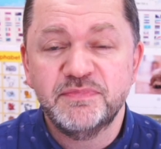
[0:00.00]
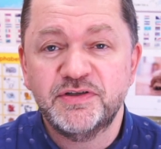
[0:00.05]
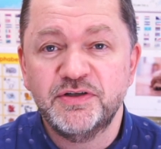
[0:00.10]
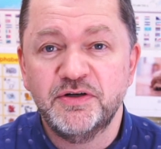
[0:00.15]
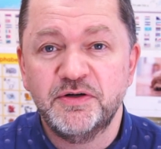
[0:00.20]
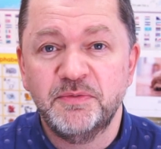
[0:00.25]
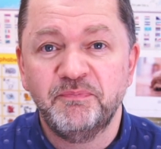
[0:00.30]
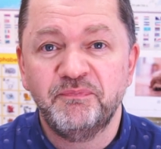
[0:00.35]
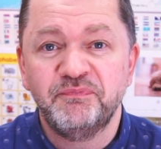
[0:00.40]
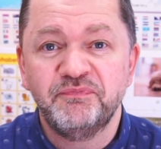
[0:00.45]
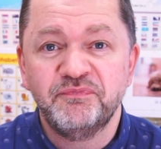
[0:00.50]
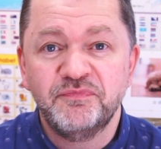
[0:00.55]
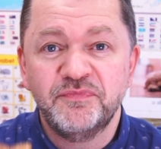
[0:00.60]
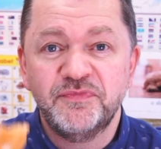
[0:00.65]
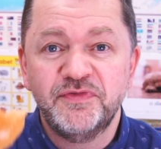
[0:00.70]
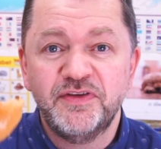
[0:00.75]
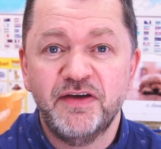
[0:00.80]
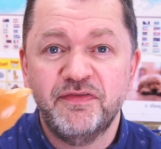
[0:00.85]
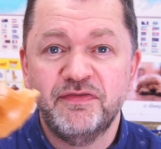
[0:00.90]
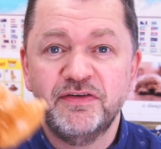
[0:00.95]
So
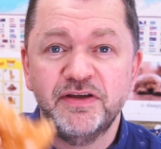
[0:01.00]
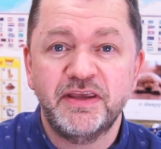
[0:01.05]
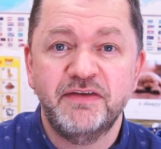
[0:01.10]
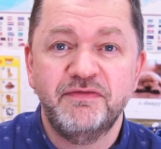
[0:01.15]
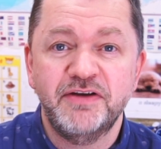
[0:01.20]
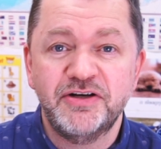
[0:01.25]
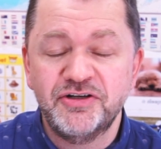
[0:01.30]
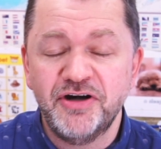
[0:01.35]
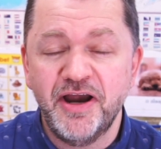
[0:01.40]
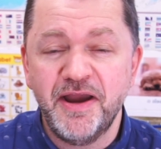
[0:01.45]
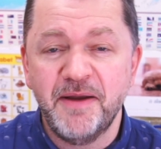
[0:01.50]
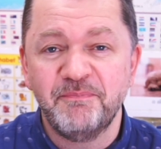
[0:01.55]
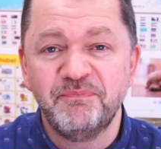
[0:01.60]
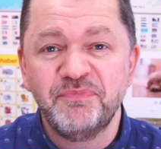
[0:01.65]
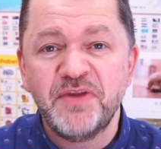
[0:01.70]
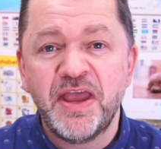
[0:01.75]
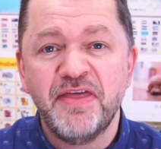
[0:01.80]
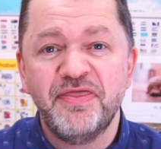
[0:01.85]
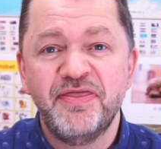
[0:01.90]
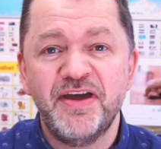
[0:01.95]
definitely give it a try.
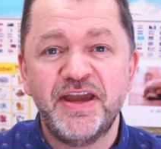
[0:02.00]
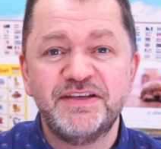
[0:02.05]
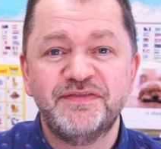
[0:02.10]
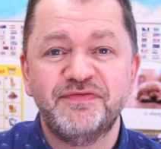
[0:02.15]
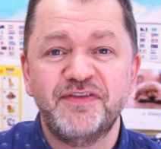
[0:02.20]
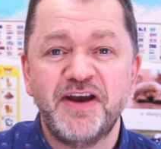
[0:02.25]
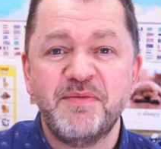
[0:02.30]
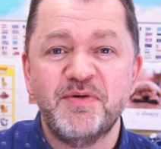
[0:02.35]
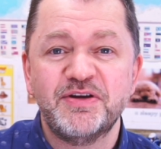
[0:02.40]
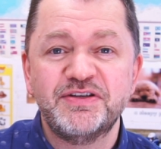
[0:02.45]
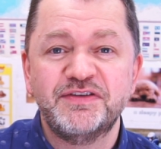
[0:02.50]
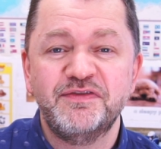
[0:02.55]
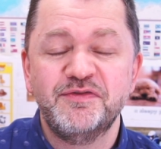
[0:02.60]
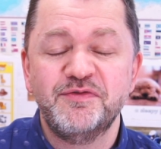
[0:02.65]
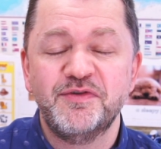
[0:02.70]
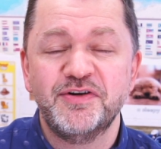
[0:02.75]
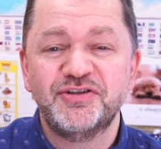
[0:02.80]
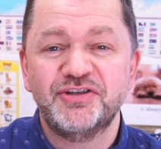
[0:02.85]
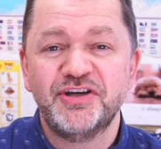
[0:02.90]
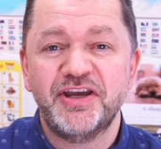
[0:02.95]
Thanks very much for
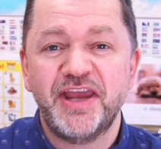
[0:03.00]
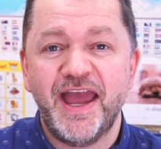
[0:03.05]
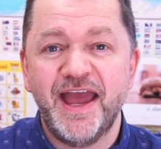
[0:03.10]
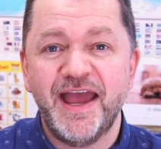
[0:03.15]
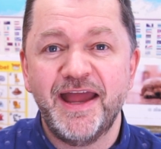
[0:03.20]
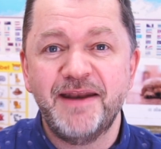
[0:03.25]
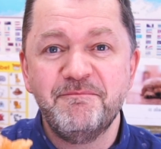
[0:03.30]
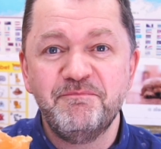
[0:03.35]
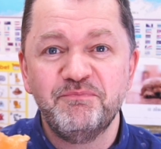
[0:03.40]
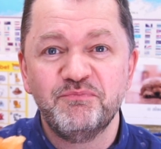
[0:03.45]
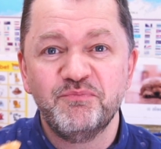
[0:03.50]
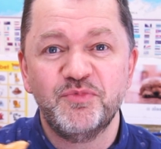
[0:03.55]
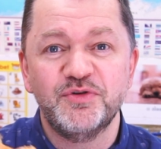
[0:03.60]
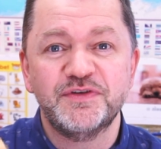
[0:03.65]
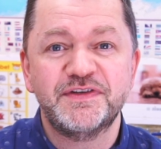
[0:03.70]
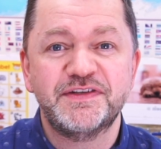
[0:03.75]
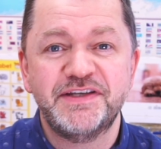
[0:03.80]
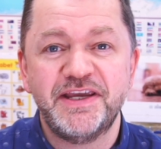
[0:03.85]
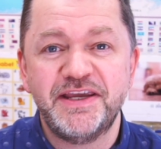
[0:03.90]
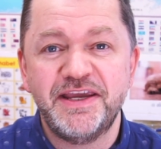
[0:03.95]
watching, and we'll
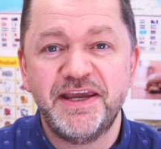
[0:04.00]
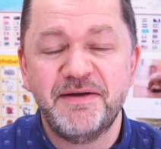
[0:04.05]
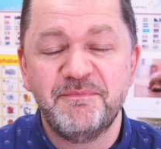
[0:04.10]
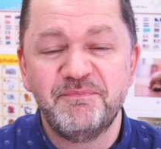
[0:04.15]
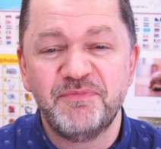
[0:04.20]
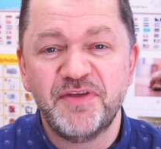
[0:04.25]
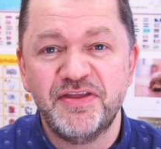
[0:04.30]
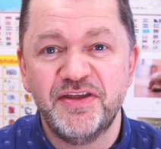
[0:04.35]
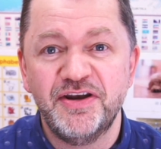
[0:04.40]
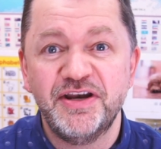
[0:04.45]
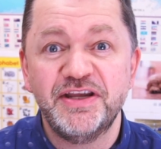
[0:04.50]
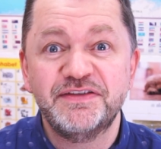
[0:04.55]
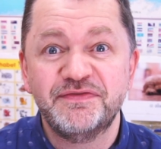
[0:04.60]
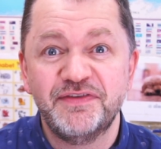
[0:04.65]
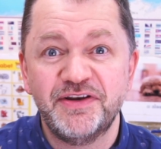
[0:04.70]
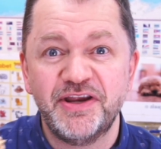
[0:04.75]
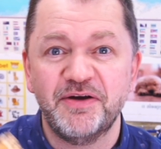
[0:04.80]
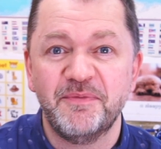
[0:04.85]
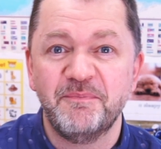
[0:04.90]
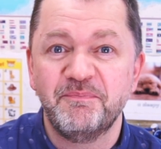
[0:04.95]
see you in the next
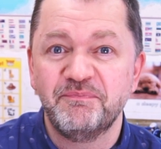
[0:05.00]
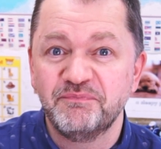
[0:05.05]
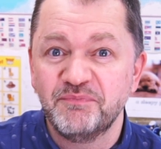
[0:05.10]
video.